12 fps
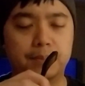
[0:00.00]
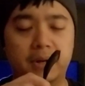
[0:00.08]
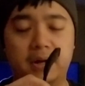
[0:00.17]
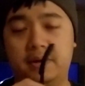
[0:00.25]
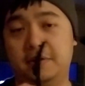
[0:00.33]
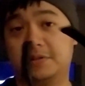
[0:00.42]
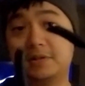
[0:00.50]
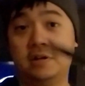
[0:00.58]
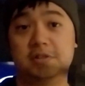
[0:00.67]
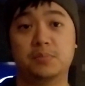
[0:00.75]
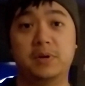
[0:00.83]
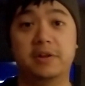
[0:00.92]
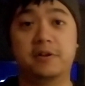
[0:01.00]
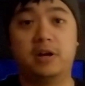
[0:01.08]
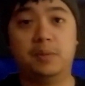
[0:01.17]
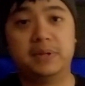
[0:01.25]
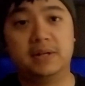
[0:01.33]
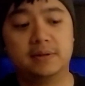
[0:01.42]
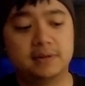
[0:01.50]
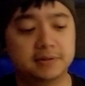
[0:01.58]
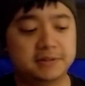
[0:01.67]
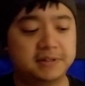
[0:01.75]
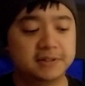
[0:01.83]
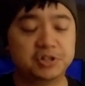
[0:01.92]
my other helmet, the
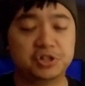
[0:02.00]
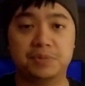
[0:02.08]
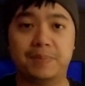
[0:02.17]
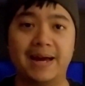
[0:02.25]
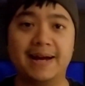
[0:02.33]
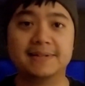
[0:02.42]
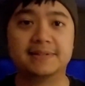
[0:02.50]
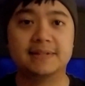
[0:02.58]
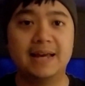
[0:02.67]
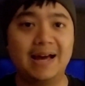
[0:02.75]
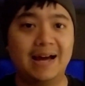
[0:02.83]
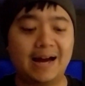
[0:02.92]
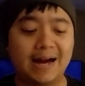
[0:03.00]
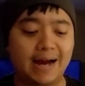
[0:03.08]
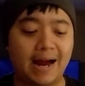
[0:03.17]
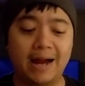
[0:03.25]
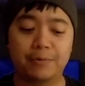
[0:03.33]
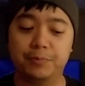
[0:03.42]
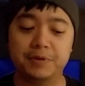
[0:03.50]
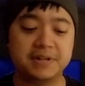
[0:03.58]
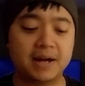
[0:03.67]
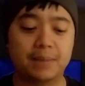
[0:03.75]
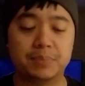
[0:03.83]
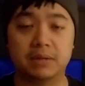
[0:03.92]
TSG Pass, I would
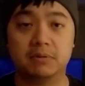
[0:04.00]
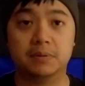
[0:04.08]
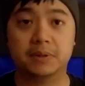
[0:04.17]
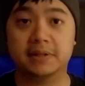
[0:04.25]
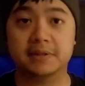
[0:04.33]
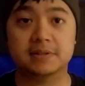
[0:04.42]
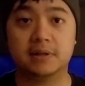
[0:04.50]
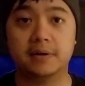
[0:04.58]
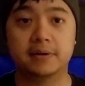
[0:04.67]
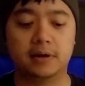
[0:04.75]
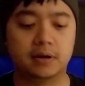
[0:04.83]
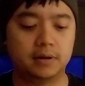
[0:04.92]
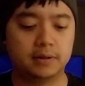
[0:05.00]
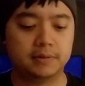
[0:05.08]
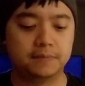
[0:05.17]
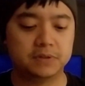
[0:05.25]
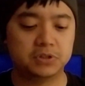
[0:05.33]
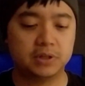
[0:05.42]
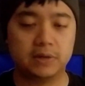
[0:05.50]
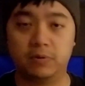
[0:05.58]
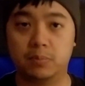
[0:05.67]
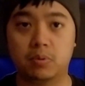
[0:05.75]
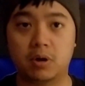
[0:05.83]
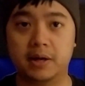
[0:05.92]
not be able to get this on there. It
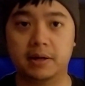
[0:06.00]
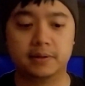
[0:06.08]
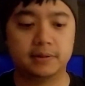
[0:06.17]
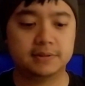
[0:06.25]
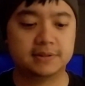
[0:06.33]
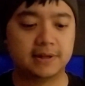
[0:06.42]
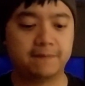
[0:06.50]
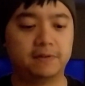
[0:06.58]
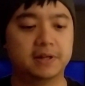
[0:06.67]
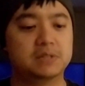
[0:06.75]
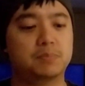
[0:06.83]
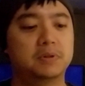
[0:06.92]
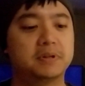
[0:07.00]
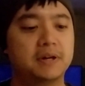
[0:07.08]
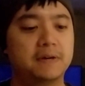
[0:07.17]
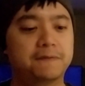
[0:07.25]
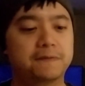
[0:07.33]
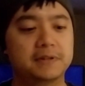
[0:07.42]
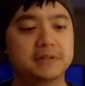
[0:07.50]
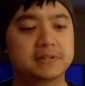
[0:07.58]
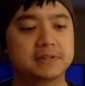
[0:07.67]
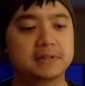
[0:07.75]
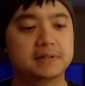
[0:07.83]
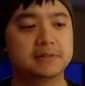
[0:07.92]
would break. It's not flexible enough, these
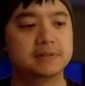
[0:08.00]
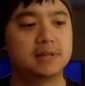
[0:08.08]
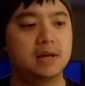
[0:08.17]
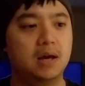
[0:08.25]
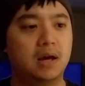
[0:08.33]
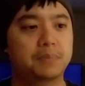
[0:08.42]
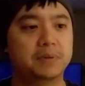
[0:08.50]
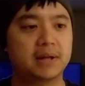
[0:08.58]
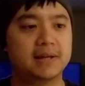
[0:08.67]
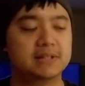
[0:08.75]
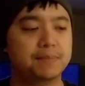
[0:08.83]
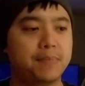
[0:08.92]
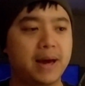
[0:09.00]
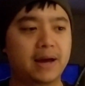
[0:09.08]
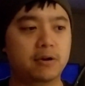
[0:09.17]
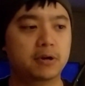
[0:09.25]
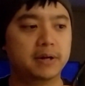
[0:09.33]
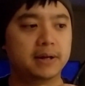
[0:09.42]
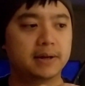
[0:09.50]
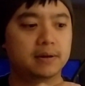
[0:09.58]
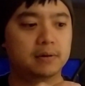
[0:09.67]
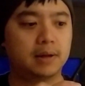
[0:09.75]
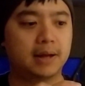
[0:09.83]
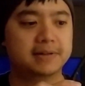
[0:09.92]
things. I mean, it has the battery and
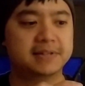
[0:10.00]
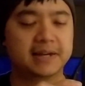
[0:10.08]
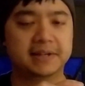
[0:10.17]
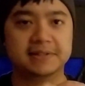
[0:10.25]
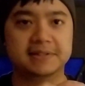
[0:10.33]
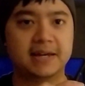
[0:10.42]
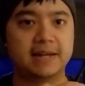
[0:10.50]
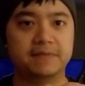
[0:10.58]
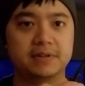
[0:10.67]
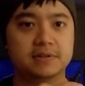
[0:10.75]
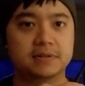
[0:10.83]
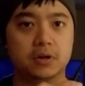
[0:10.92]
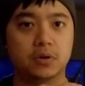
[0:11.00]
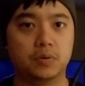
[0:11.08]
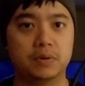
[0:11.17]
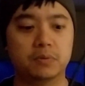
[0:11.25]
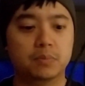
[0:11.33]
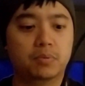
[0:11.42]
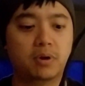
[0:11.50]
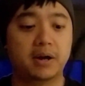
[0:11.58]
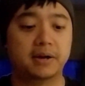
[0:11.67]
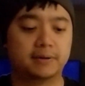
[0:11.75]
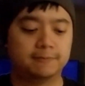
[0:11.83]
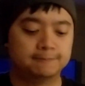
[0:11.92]
a lot of tech inside of it, so it would break.